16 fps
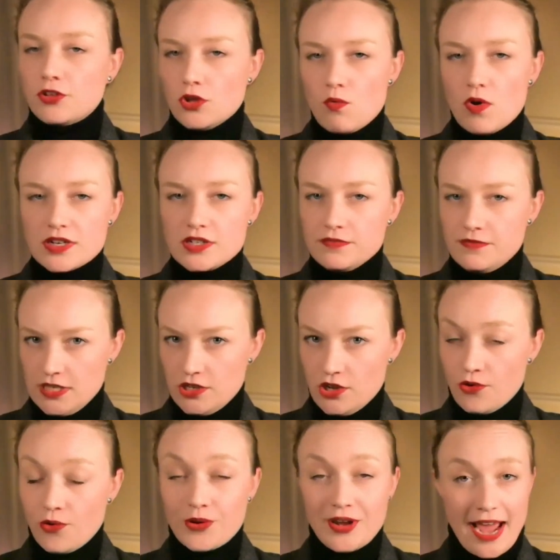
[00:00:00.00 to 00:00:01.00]
you want a
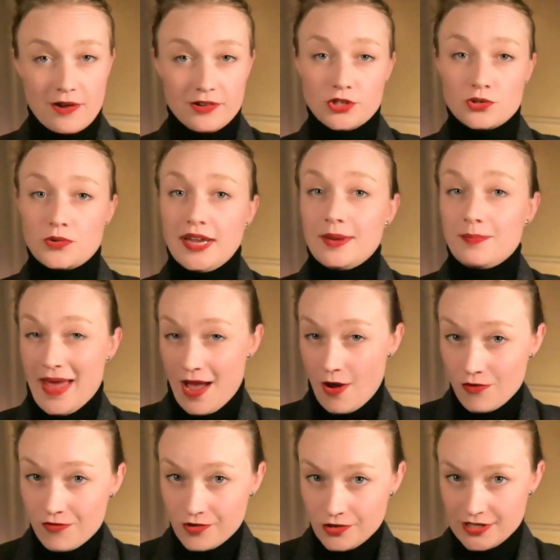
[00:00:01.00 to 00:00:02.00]
video on how to create
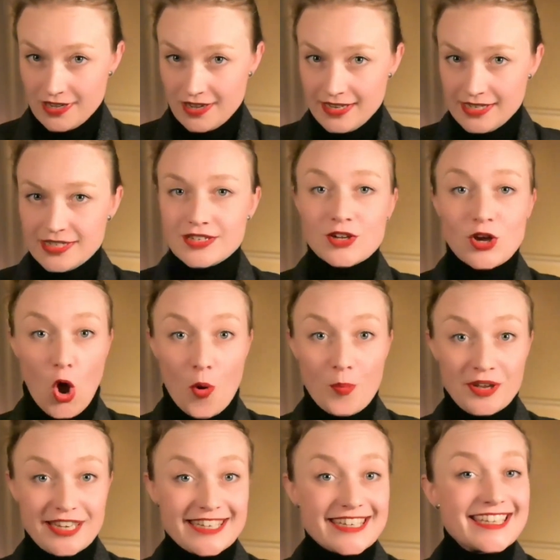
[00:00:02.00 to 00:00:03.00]
powerful slides,
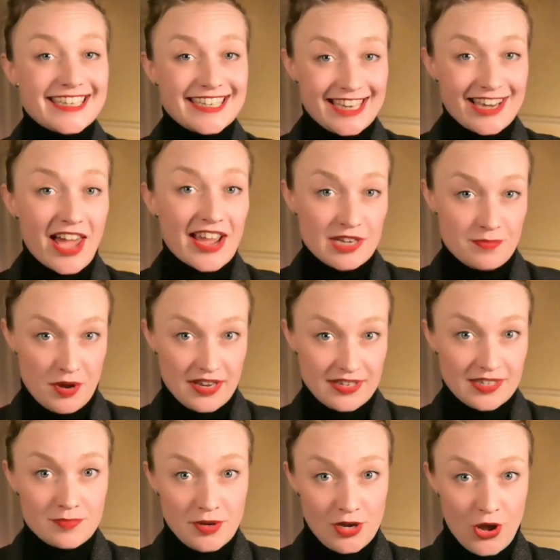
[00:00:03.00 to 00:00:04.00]
comment "Slide
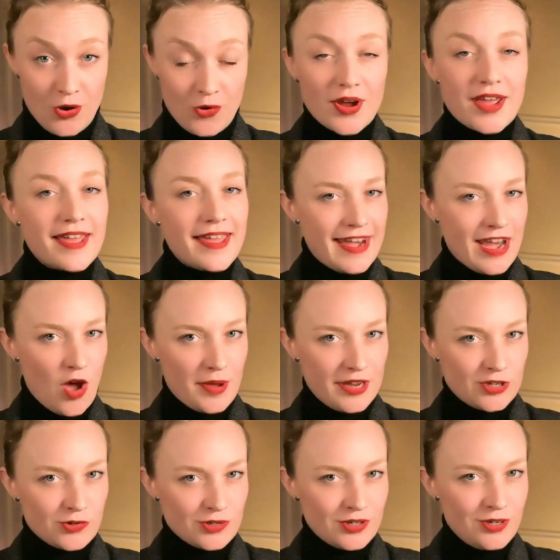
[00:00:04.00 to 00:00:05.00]
Master" below and I'll make
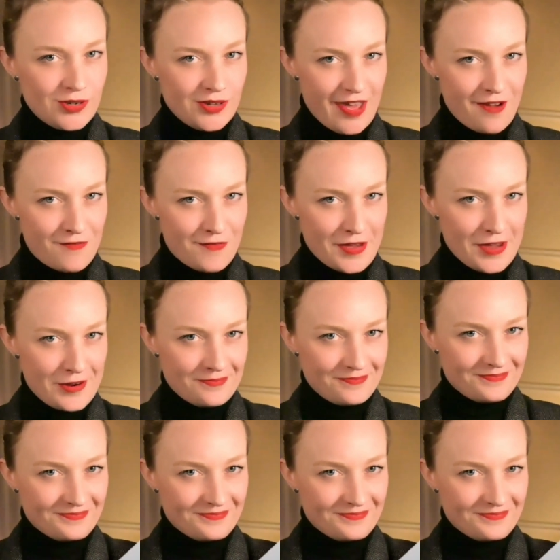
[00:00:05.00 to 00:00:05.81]
sure to do that for you.